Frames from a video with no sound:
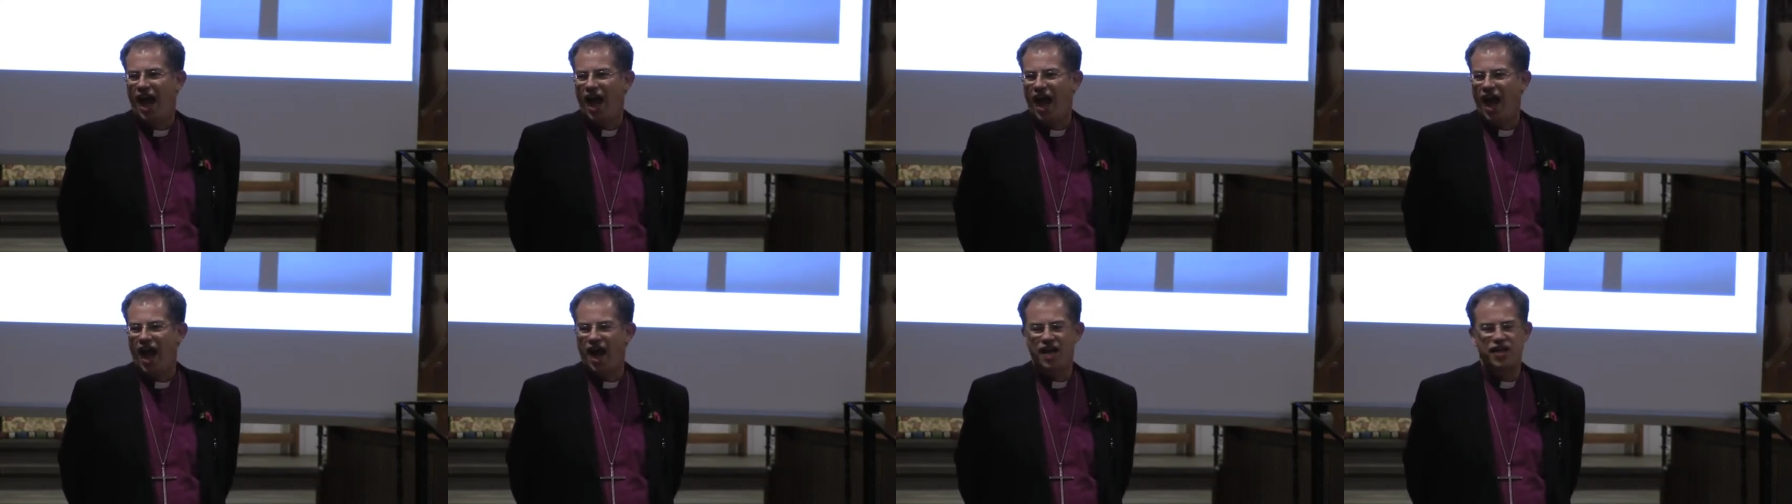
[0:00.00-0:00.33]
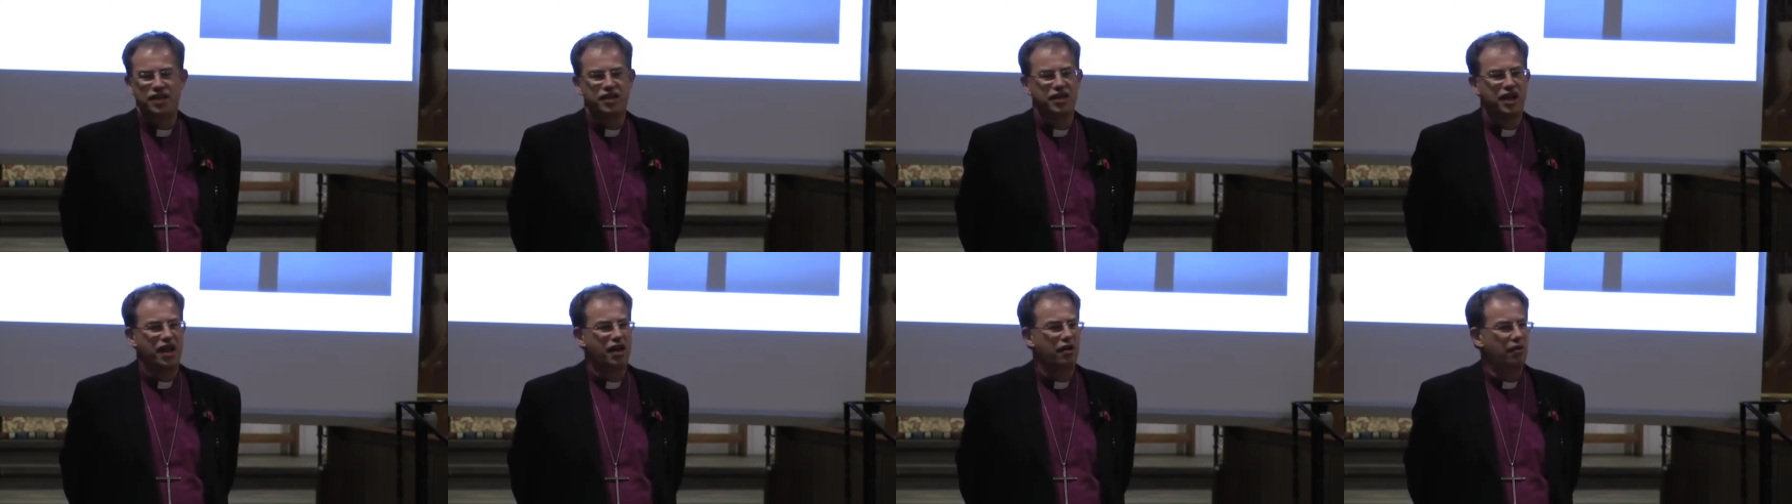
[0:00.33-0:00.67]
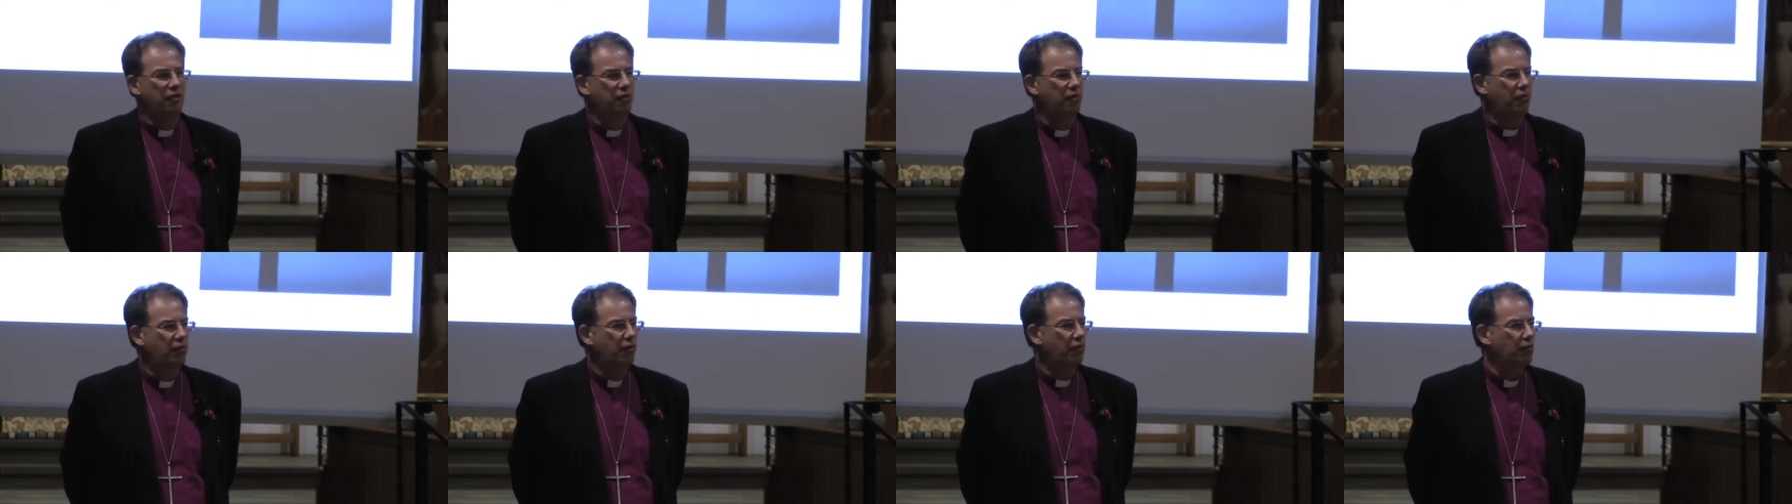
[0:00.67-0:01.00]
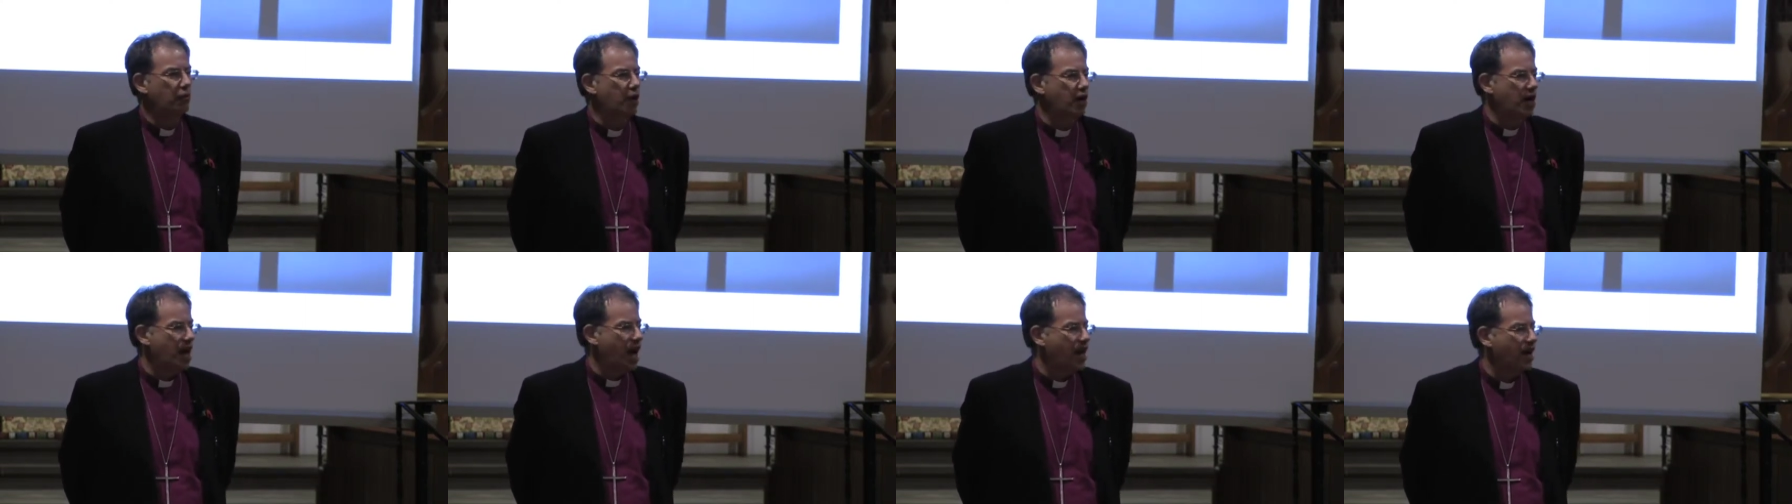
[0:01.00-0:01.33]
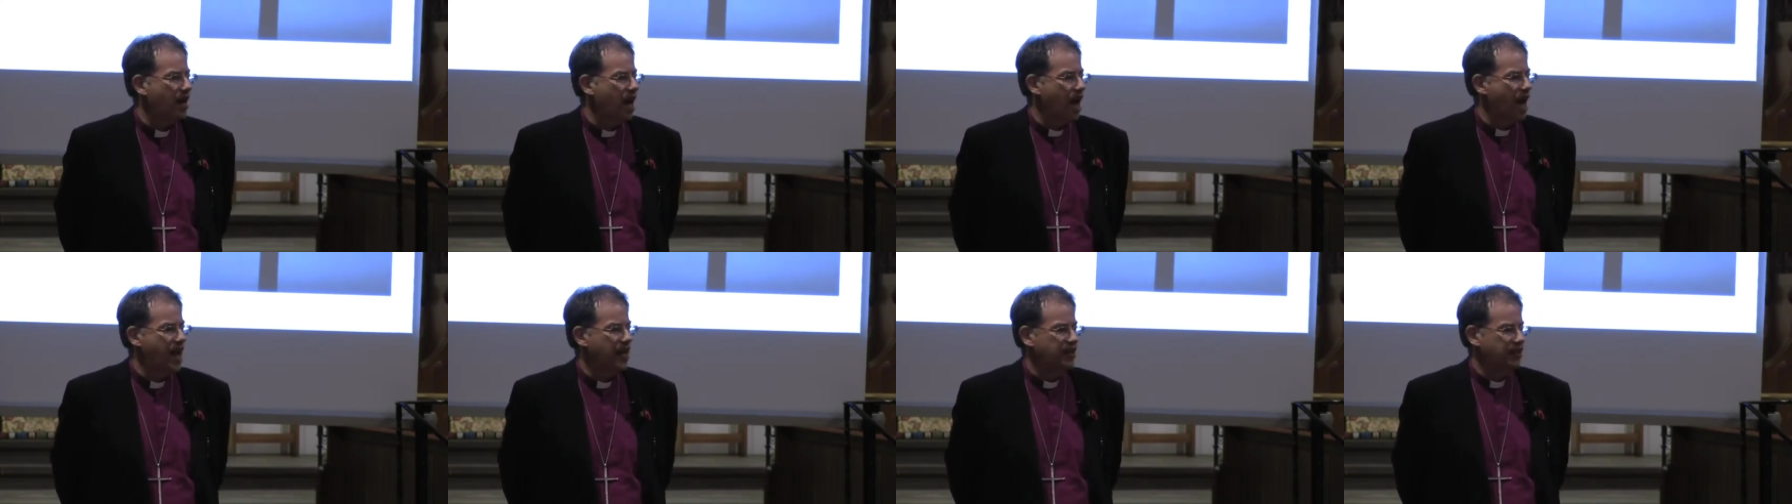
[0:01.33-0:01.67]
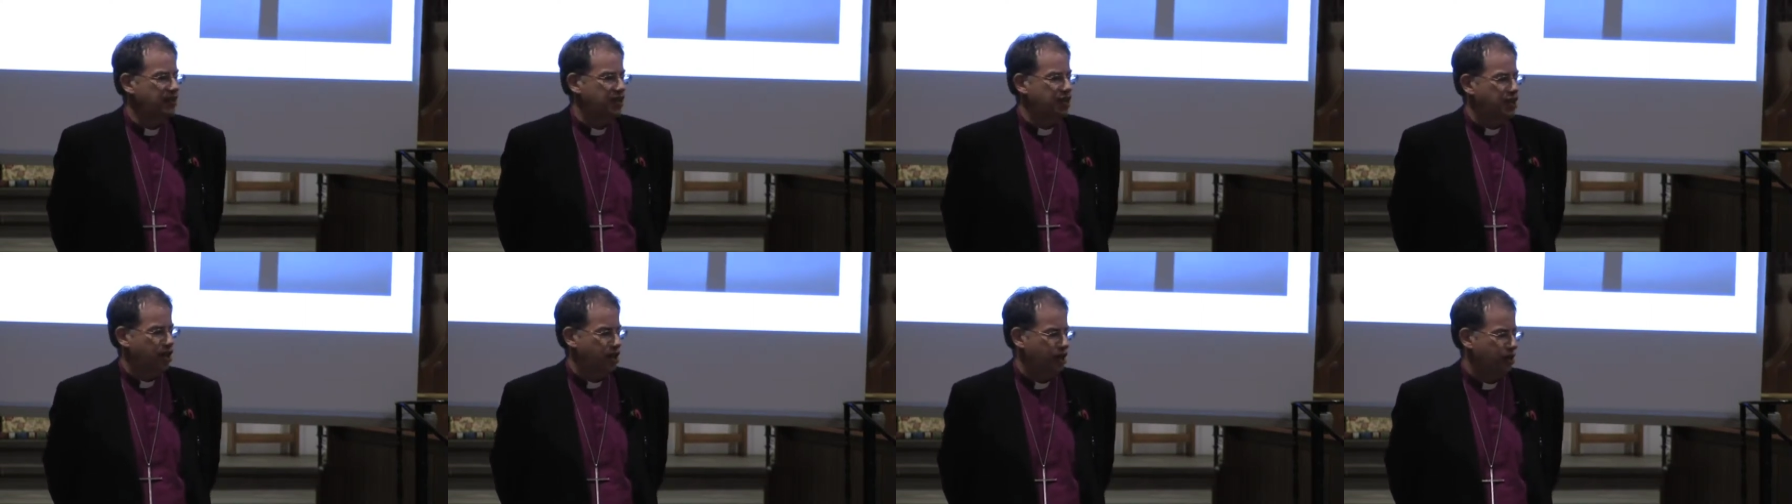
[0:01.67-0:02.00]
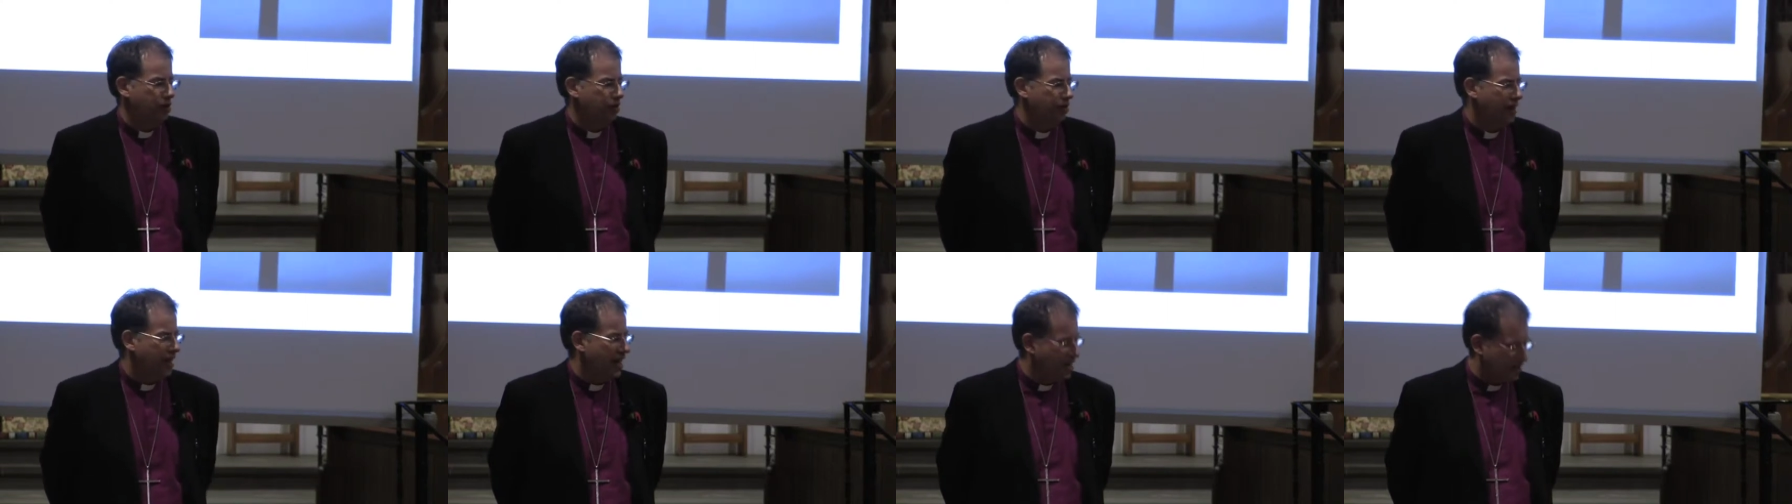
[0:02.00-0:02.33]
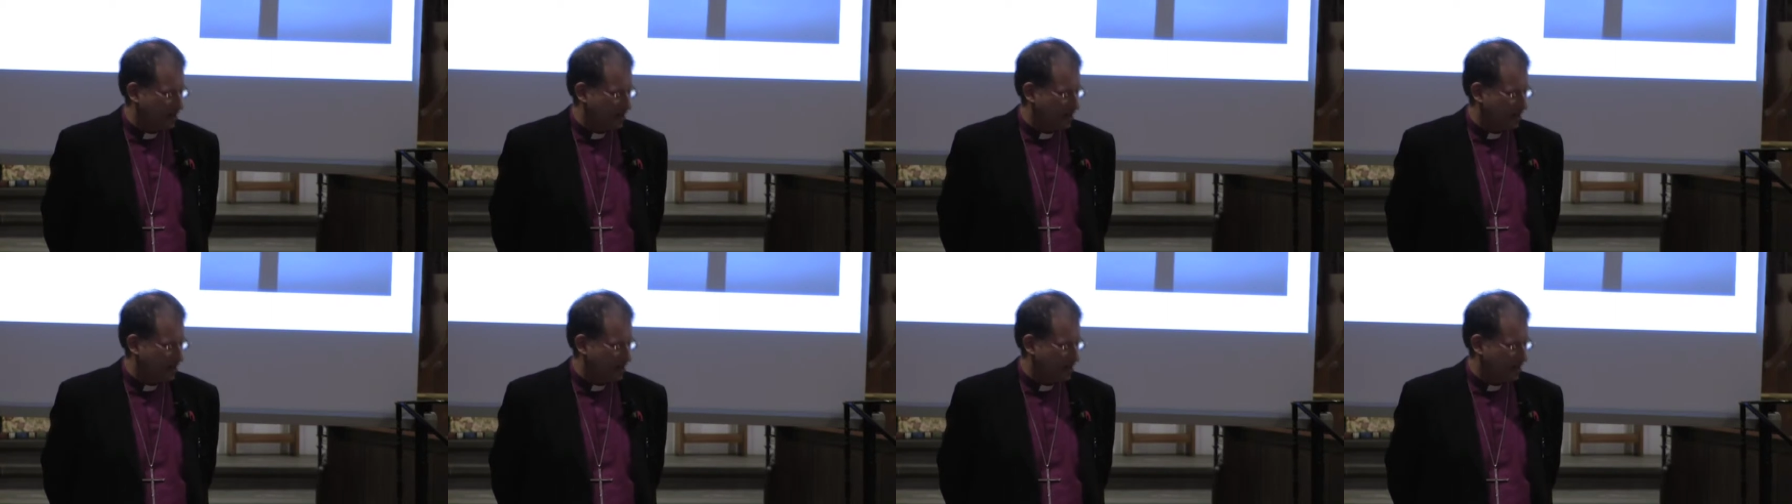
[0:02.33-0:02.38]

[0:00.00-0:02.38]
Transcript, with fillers: And uh, what I'd like to do